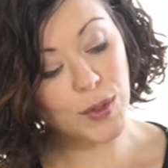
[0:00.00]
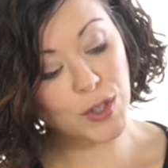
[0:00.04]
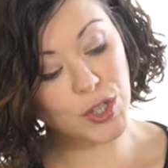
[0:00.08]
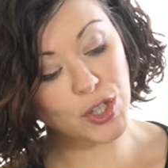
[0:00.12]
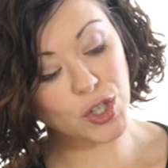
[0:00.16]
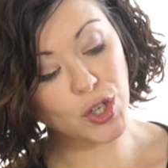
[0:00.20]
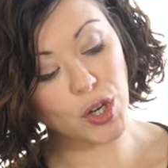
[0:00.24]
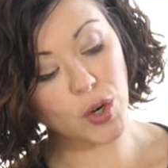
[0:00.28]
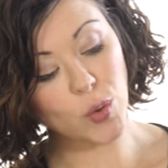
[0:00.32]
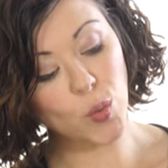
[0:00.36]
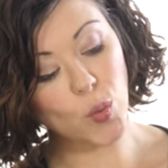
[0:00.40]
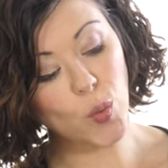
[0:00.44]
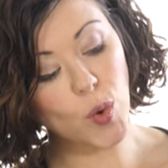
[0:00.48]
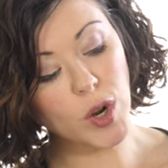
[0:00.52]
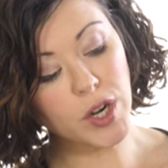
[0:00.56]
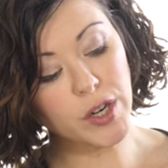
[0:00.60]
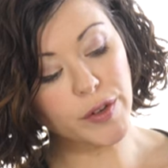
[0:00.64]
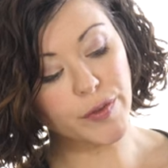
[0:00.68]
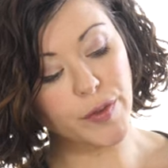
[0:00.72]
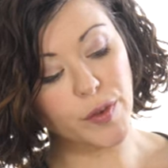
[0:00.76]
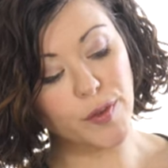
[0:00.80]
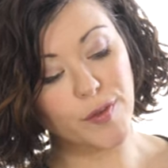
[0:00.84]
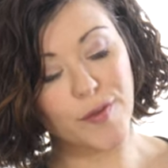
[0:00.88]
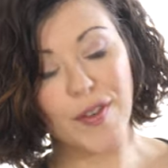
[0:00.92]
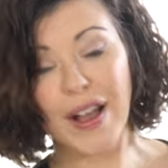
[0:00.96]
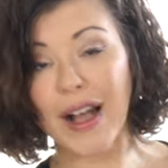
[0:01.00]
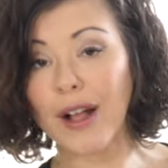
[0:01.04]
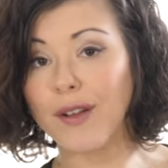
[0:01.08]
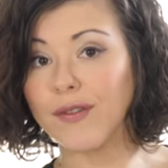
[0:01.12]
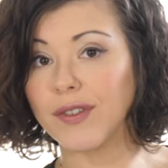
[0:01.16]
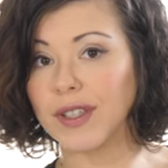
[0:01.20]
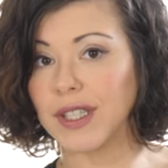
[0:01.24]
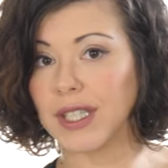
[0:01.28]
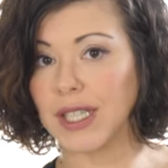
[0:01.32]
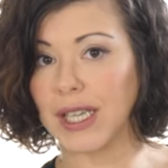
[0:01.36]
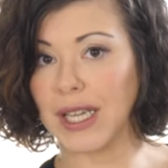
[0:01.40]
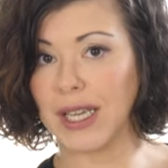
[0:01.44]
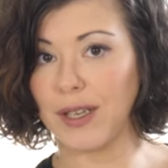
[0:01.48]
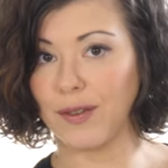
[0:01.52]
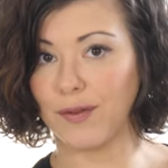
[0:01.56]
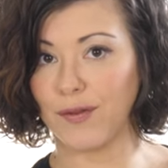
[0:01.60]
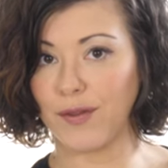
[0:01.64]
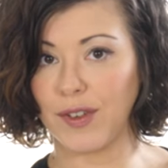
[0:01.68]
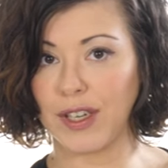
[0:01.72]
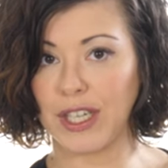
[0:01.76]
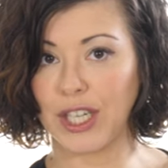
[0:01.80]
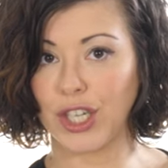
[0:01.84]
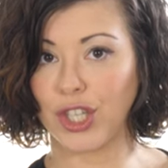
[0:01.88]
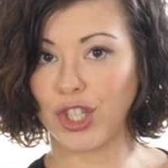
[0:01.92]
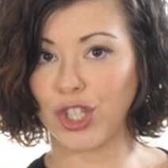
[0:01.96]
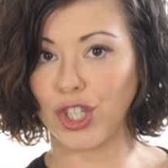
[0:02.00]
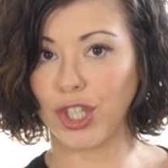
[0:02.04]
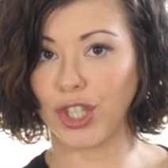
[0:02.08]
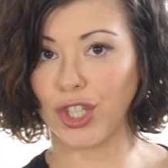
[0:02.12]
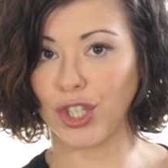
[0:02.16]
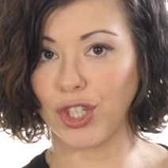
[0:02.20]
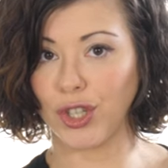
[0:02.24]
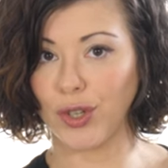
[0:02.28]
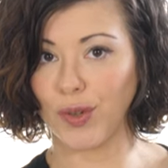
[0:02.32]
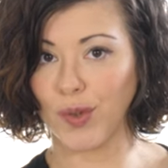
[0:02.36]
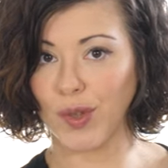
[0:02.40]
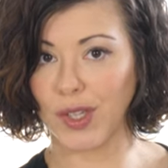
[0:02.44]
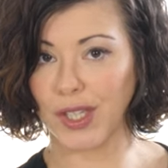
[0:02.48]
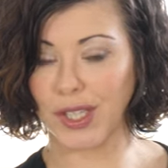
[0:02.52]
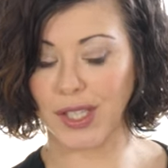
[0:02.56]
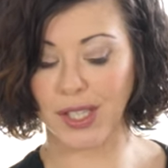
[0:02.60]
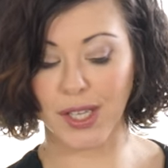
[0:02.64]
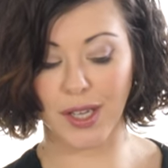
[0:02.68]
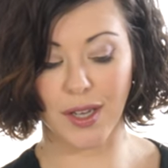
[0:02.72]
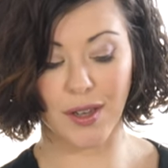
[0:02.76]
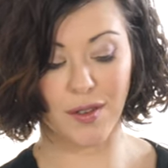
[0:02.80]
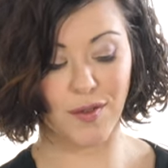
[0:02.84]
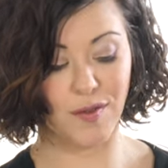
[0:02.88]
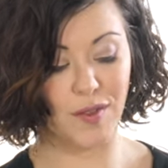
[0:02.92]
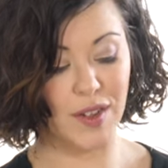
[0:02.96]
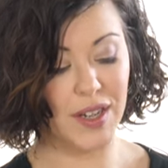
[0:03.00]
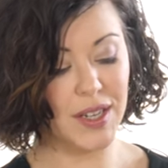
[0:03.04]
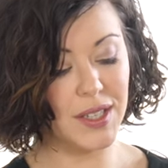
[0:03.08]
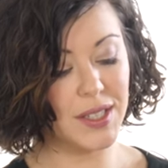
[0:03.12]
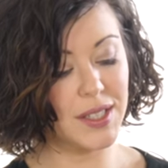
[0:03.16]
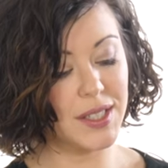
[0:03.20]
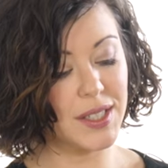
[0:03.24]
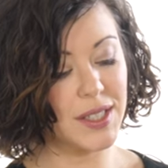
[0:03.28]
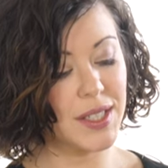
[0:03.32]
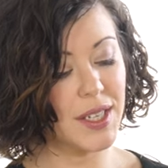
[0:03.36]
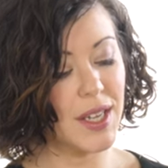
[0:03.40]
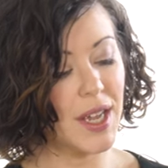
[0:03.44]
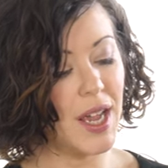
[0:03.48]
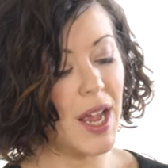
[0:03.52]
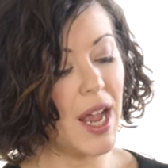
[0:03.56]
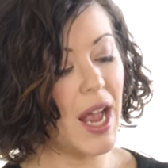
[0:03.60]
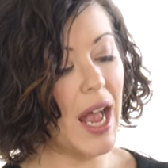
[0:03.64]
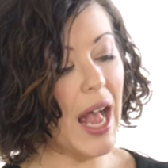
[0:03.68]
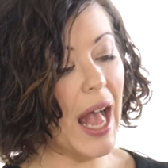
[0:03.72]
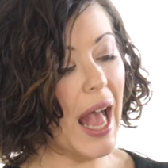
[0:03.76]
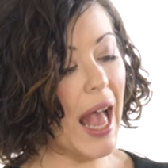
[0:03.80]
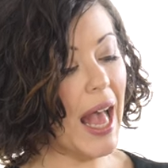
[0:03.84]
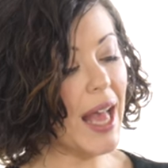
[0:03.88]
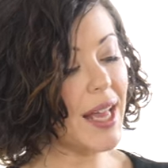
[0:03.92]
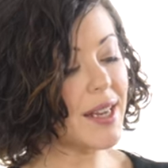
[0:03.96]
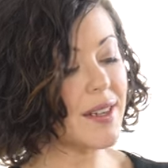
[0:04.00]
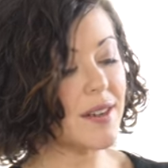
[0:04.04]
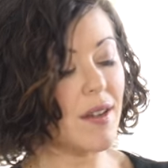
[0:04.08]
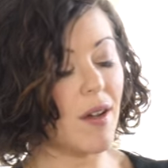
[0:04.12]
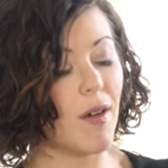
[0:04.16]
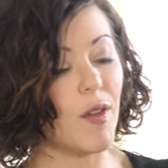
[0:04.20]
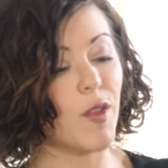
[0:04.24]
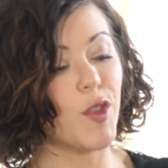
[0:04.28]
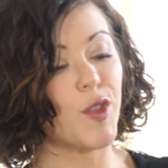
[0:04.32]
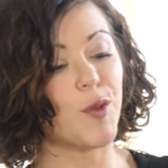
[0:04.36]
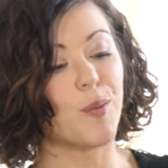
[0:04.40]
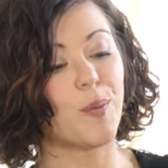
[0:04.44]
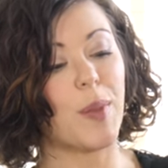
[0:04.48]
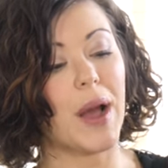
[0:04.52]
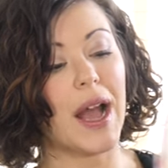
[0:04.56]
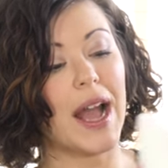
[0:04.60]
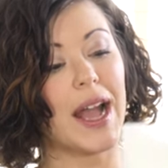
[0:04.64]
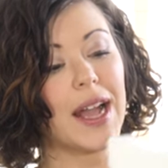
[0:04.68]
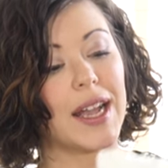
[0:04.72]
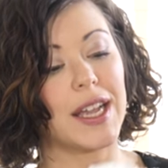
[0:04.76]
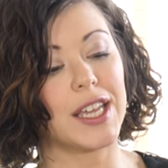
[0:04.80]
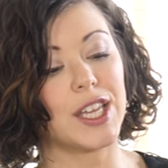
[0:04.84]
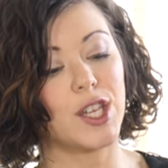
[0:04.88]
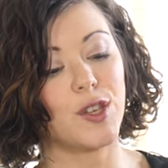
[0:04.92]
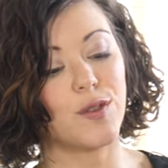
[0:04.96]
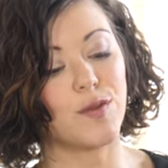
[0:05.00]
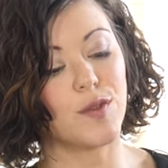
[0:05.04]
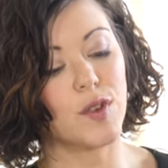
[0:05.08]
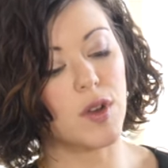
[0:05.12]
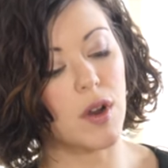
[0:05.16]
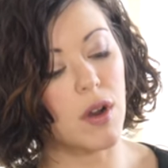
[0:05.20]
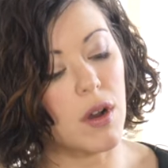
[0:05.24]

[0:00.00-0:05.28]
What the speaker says: which has got a wonderful velveteen finish to the surface. And on the back you've